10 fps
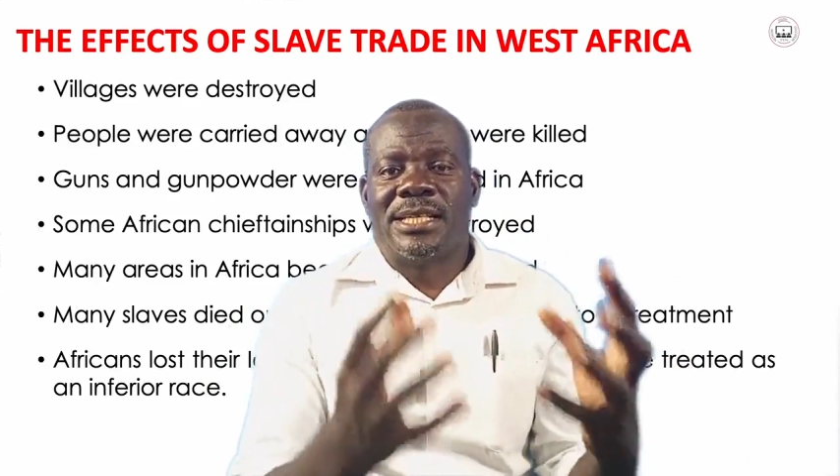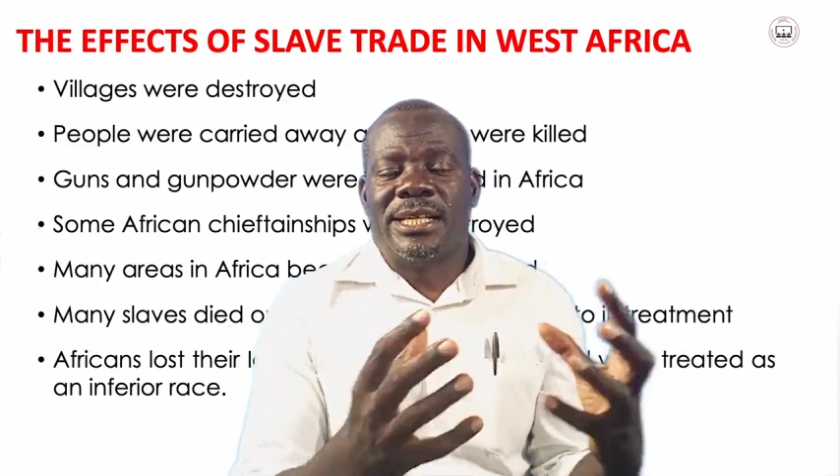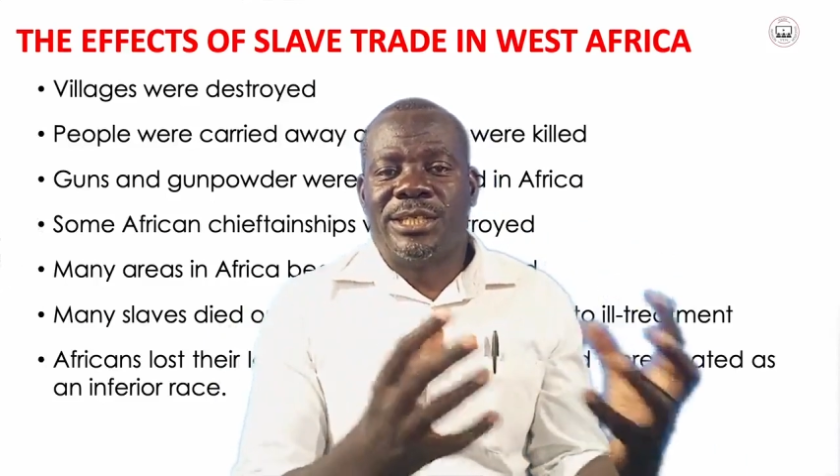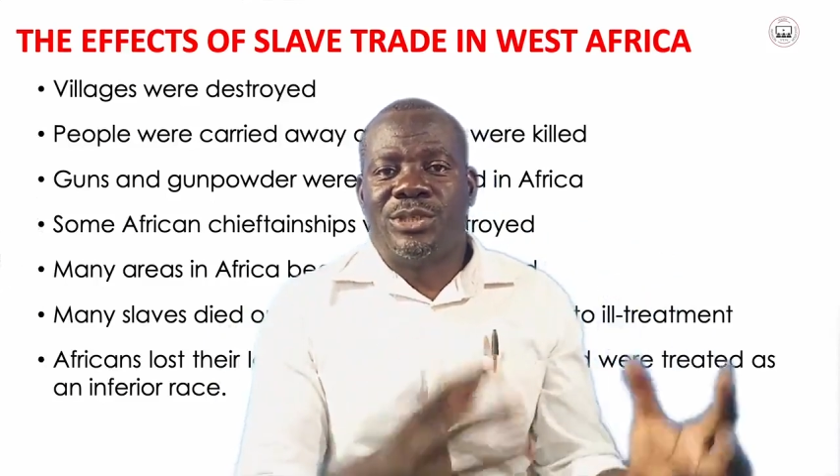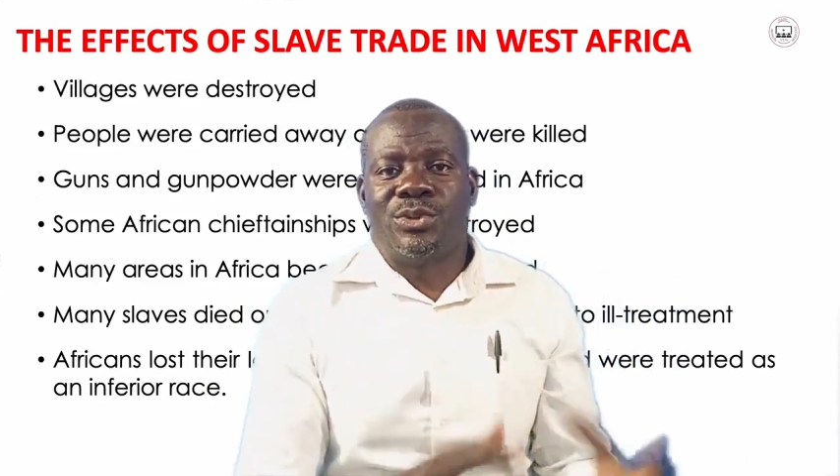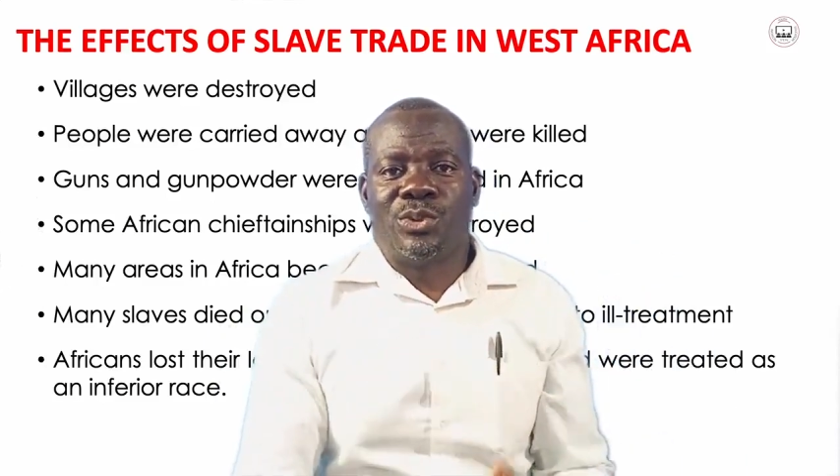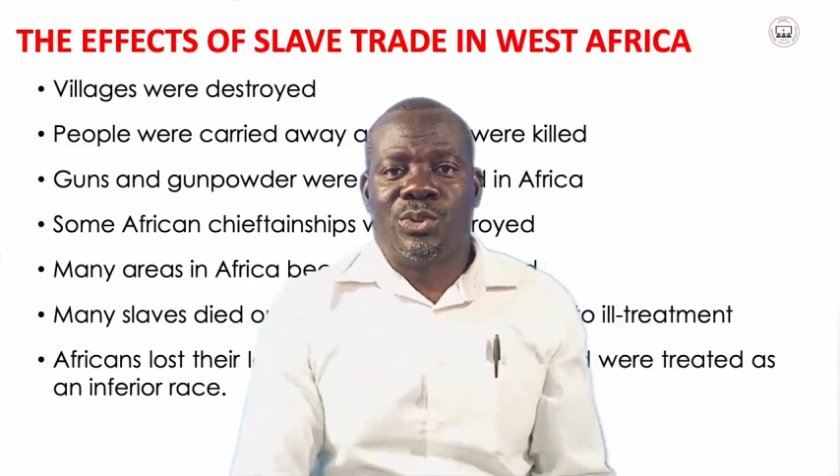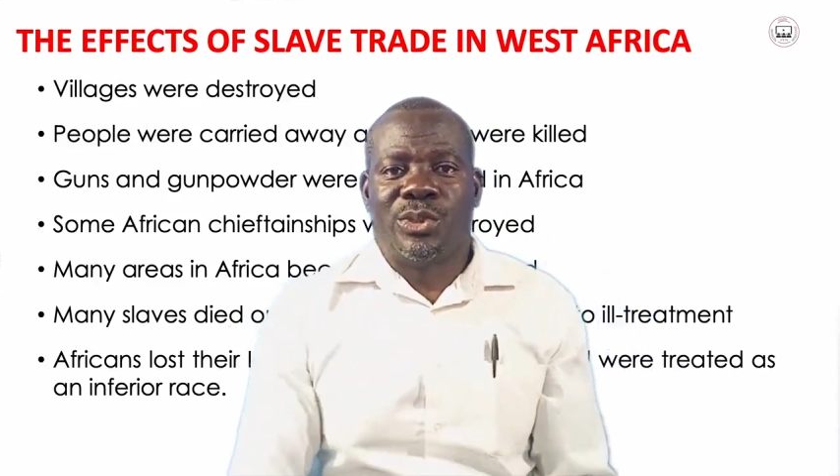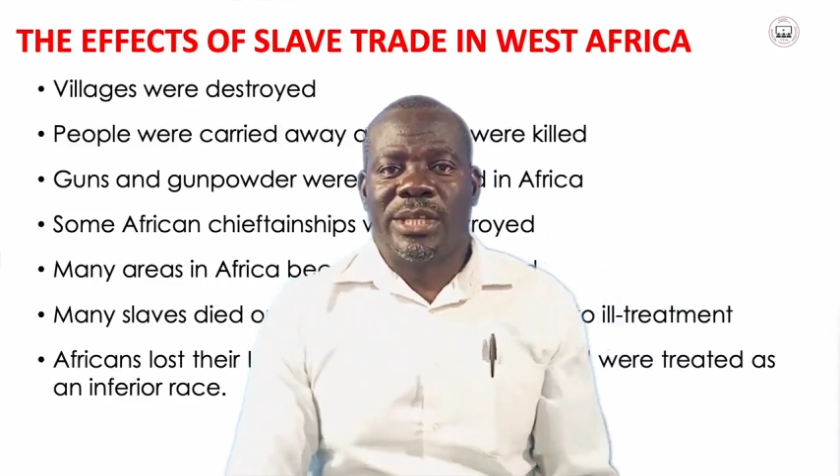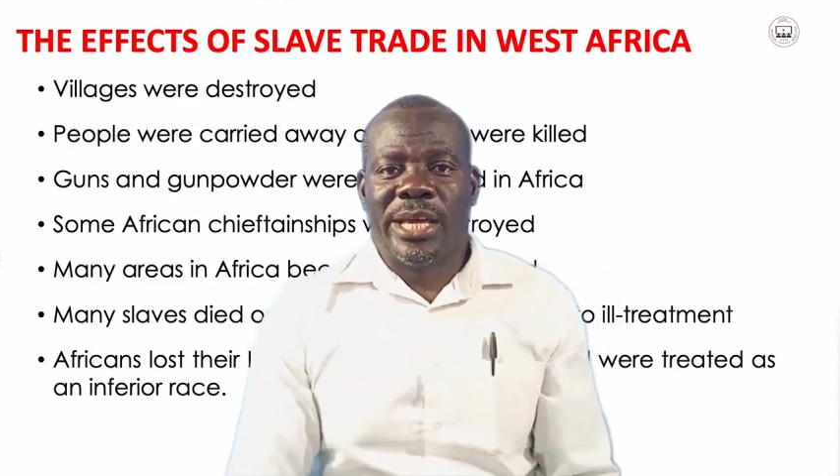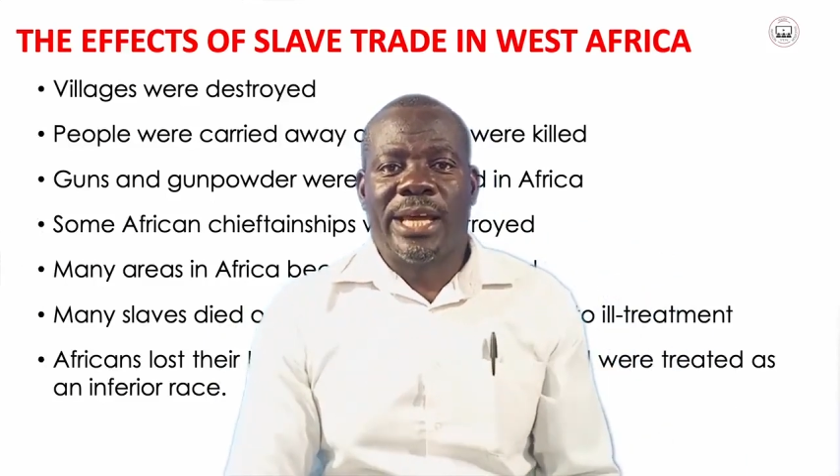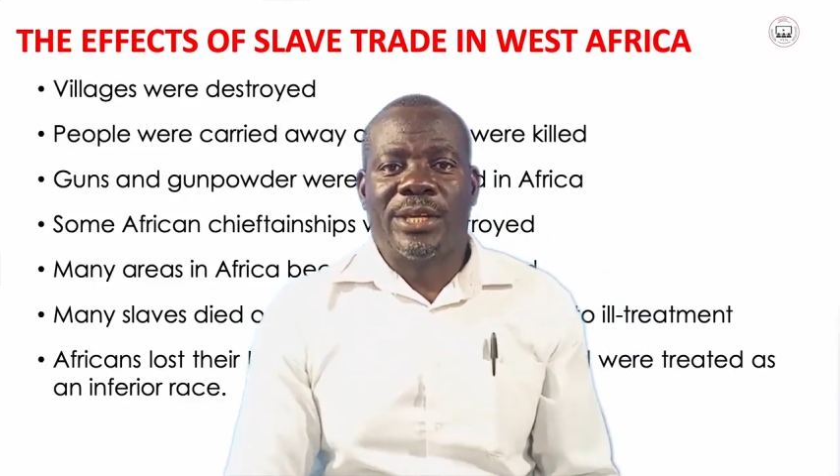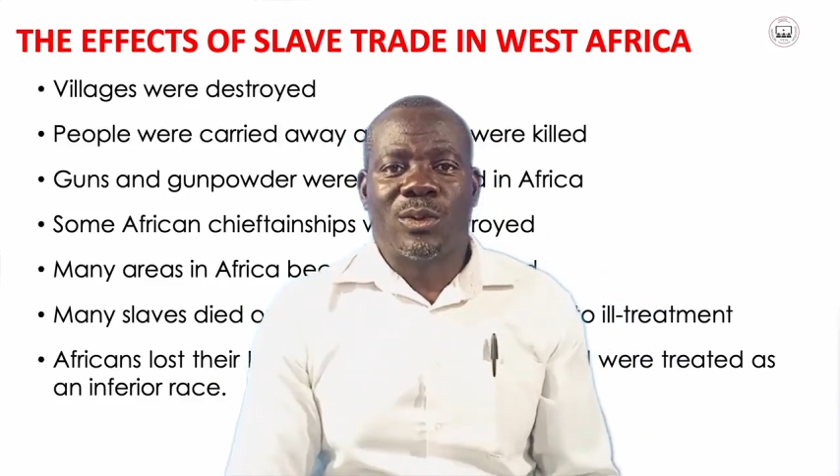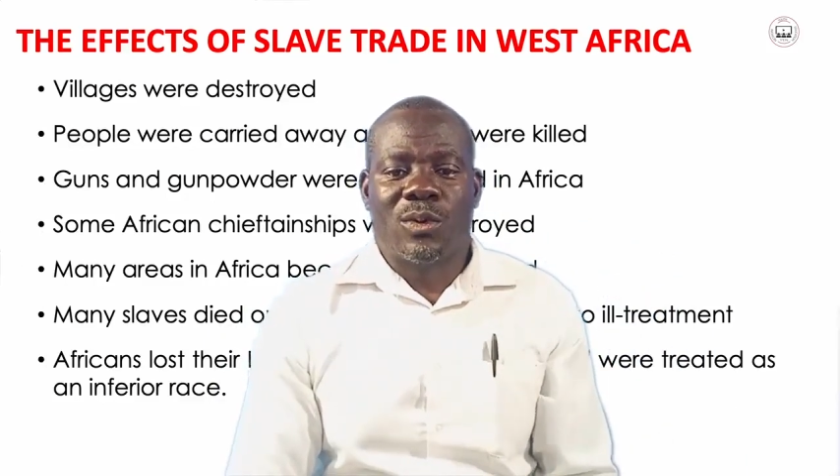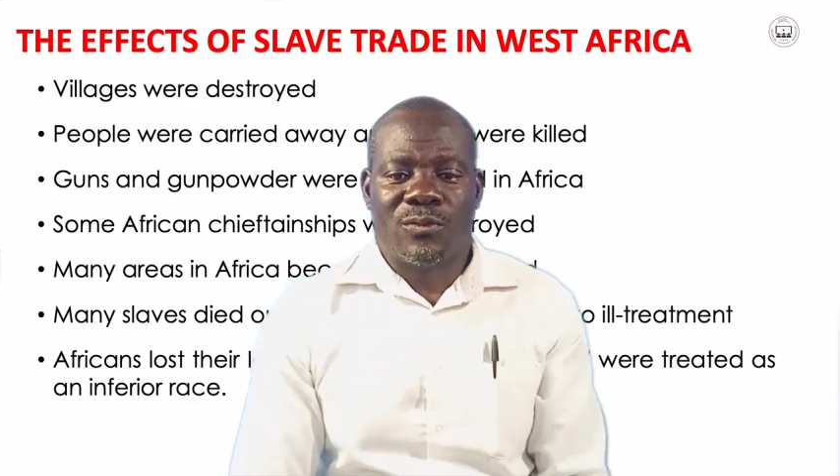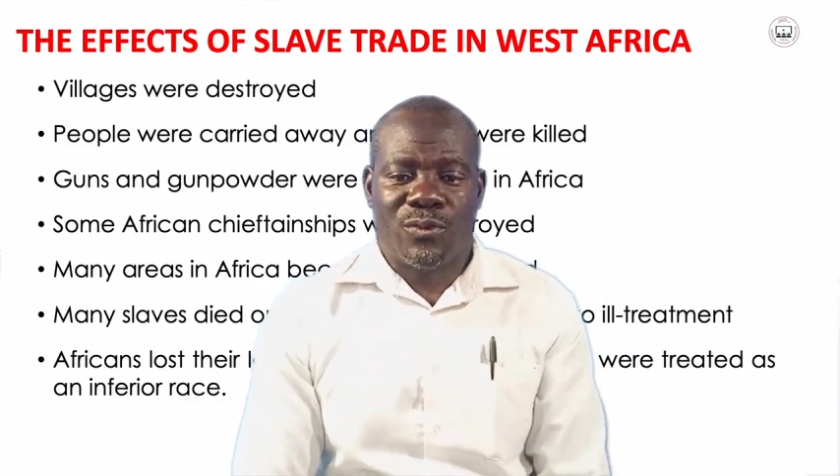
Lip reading: led to the end of